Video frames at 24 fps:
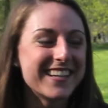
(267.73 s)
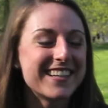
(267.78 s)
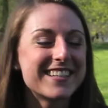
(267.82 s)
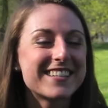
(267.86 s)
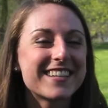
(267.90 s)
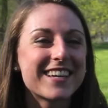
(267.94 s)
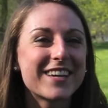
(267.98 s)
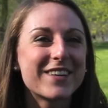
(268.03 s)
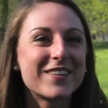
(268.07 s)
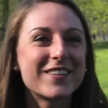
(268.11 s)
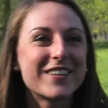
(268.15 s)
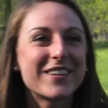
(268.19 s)

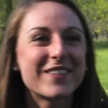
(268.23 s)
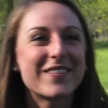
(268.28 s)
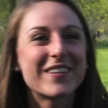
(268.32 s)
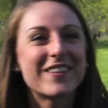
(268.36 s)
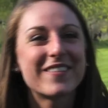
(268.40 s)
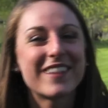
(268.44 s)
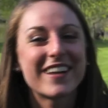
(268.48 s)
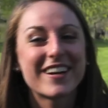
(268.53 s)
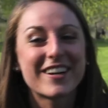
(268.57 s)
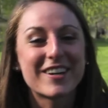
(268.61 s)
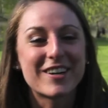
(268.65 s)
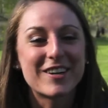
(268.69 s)
He's like, will you
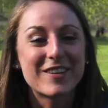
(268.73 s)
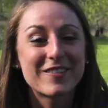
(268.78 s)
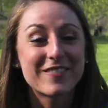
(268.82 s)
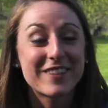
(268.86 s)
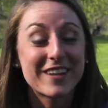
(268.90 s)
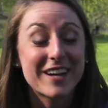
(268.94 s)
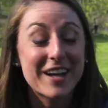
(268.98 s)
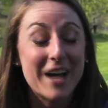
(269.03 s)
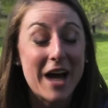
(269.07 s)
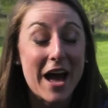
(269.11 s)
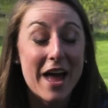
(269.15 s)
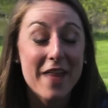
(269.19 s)
be my
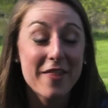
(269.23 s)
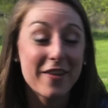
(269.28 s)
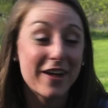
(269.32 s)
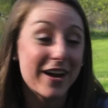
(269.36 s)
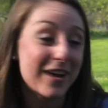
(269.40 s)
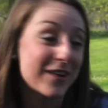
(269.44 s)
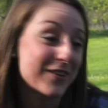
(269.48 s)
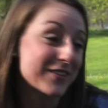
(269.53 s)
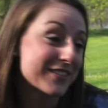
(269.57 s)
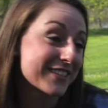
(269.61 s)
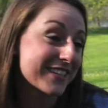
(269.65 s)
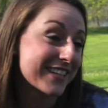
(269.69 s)
girlfriend? I
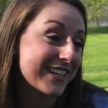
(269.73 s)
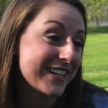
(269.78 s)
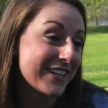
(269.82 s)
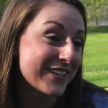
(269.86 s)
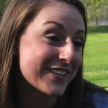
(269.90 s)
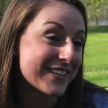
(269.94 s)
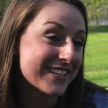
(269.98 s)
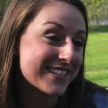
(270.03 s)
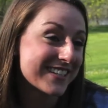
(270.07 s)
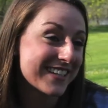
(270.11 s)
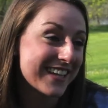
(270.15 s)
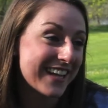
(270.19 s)
thought it was the
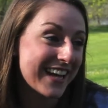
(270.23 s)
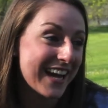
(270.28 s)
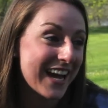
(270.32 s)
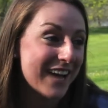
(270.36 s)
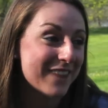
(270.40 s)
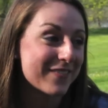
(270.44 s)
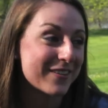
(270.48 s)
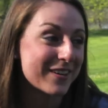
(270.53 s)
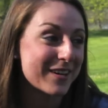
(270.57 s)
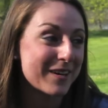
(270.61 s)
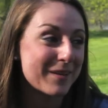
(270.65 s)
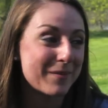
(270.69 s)
cutest thing
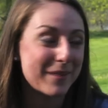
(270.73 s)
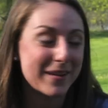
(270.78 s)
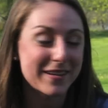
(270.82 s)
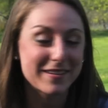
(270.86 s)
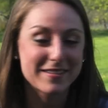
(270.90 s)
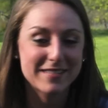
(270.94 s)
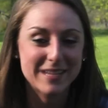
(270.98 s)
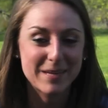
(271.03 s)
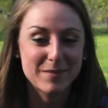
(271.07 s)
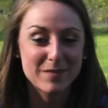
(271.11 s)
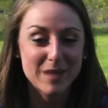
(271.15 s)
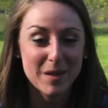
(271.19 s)
ever, but
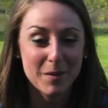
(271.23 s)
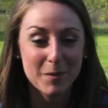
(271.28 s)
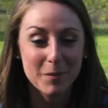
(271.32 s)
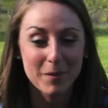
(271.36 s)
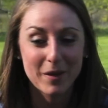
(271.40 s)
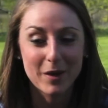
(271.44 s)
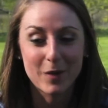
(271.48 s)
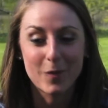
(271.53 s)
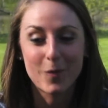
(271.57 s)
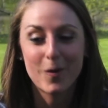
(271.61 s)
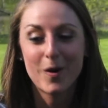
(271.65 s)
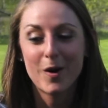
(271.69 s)
at the same time
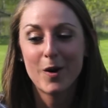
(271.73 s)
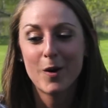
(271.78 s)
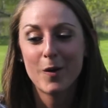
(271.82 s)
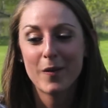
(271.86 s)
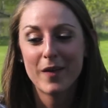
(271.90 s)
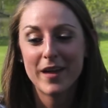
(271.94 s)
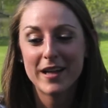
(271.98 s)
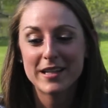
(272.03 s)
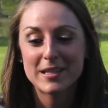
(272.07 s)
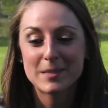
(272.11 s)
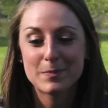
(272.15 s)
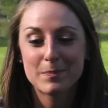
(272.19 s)
I'm like,
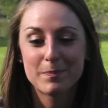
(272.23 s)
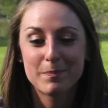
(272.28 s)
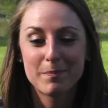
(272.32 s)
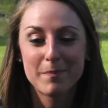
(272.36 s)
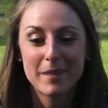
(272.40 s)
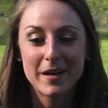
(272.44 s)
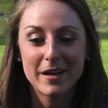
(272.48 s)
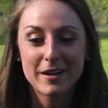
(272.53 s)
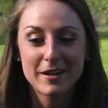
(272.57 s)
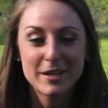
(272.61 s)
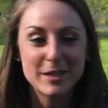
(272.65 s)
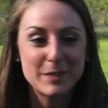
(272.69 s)
whoa, that's
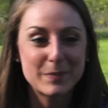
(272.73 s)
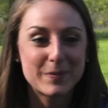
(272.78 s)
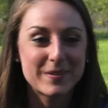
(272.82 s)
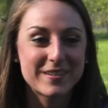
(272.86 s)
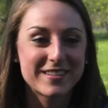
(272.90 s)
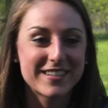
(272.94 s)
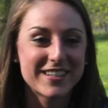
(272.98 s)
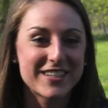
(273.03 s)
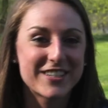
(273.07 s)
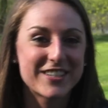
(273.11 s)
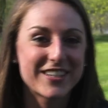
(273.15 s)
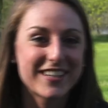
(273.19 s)
marriage
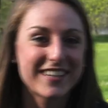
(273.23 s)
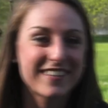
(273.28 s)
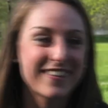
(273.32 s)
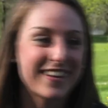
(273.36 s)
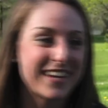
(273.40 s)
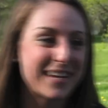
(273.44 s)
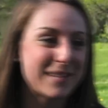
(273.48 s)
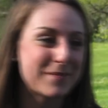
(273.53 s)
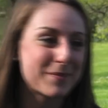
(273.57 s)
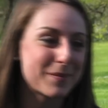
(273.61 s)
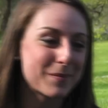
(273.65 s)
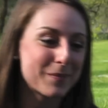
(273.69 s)
position,
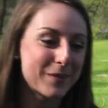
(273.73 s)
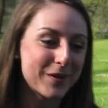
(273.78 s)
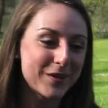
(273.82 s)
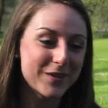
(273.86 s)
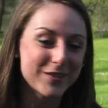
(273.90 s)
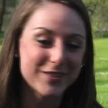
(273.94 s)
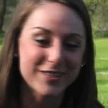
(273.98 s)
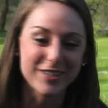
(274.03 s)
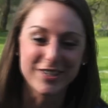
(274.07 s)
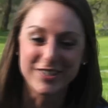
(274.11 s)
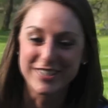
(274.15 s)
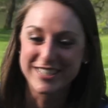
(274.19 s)
like
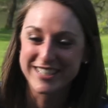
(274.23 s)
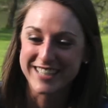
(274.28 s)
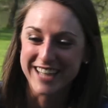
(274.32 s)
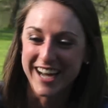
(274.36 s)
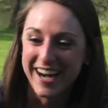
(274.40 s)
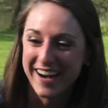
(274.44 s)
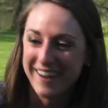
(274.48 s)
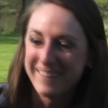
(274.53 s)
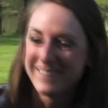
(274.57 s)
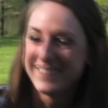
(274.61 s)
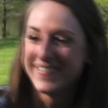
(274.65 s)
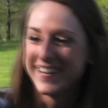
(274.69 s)
proposal
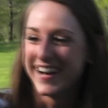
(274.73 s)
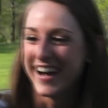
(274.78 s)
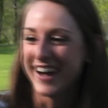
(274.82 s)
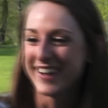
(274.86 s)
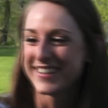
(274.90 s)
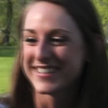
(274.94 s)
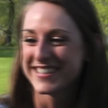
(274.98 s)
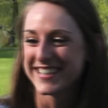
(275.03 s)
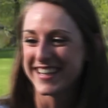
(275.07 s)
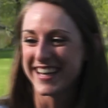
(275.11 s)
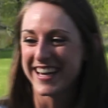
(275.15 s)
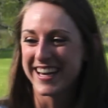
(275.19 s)
stuff.
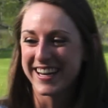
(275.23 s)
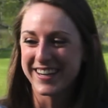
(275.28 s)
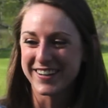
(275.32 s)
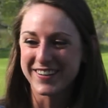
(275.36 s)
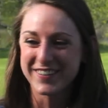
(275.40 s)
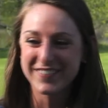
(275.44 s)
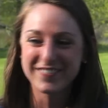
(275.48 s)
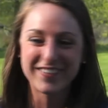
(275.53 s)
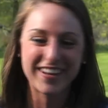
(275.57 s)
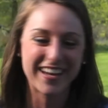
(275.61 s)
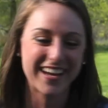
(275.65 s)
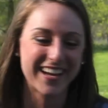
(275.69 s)
I'm like,
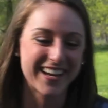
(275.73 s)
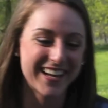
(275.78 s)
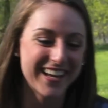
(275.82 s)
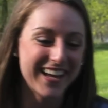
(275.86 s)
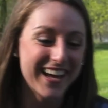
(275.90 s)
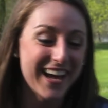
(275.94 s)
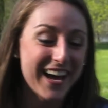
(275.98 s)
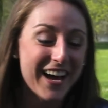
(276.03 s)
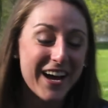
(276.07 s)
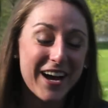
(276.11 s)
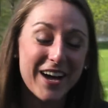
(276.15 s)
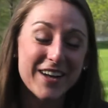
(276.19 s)
oh man.
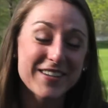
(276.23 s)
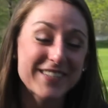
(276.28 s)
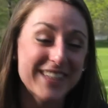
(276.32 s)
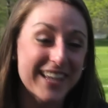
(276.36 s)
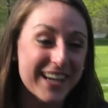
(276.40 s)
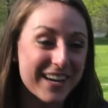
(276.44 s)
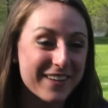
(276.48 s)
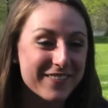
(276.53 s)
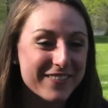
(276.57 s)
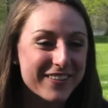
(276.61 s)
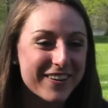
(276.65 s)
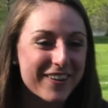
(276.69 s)
I was
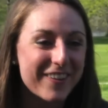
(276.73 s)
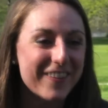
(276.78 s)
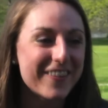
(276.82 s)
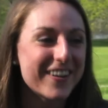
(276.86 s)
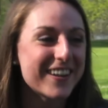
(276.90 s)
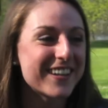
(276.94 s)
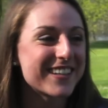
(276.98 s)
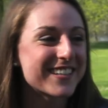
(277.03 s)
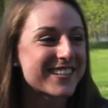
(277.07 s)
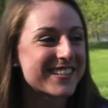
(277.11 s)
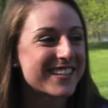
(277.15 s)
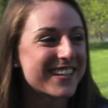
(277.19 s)
like, of
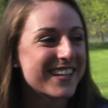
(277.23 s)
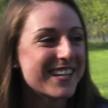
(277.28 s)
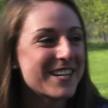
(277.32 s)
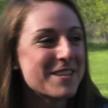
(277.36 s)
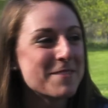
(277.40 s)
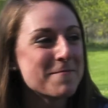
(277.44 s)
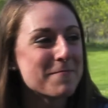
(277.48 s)
course.